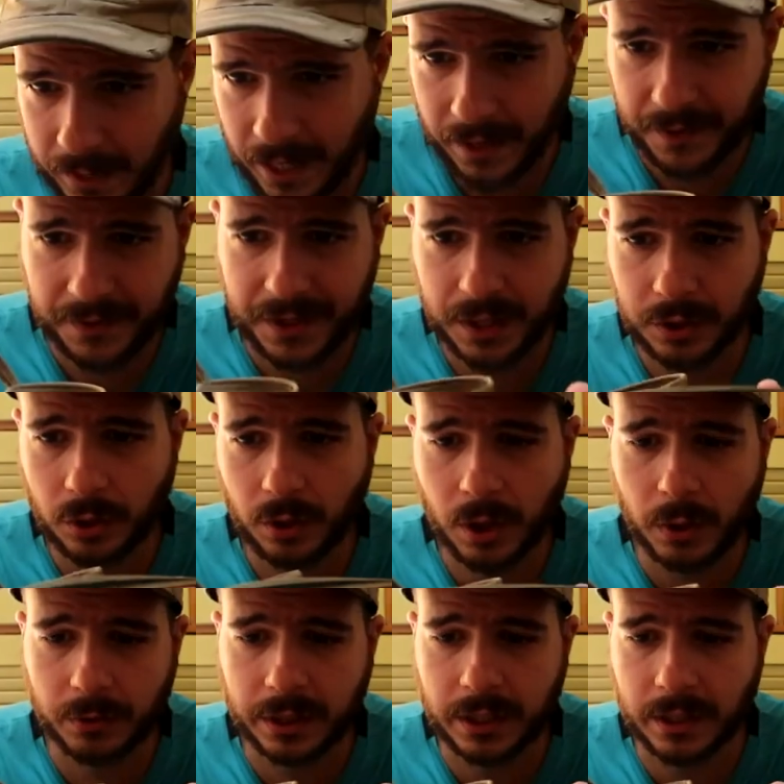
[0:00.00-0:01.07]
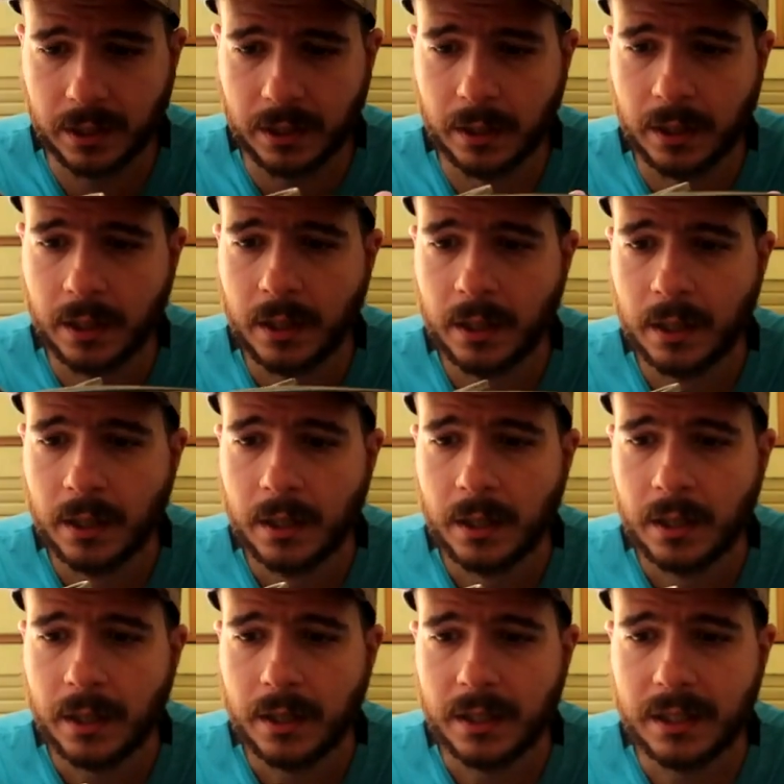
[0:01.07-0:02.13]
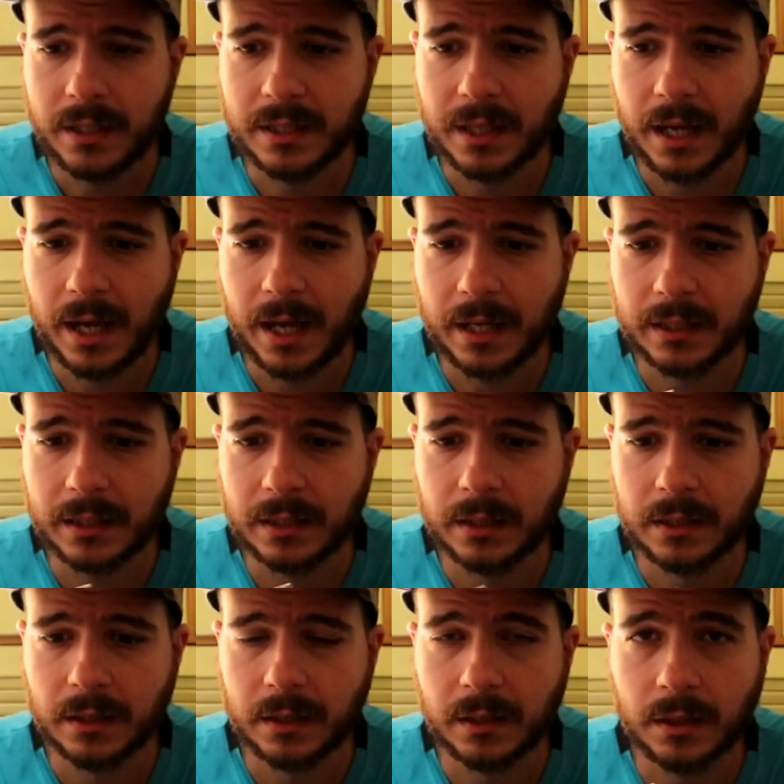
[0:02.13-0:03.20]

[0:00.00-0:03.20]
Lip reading: Another thing to note here is that